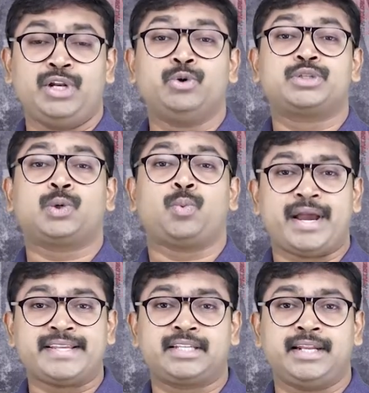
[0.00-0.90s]
use it
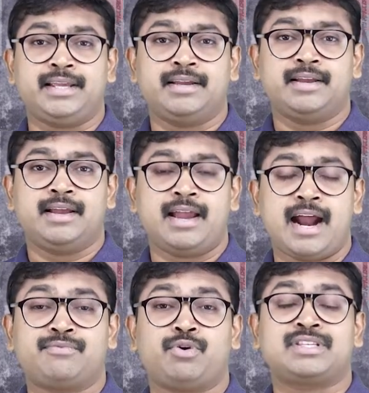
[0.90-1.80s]
wisely
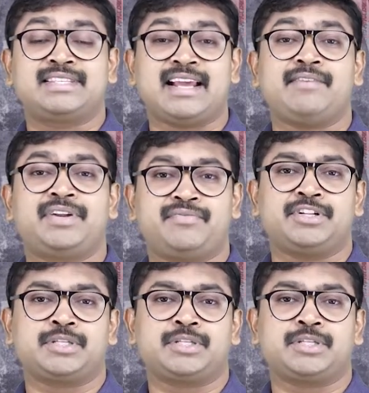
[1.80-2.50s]
and for self-defense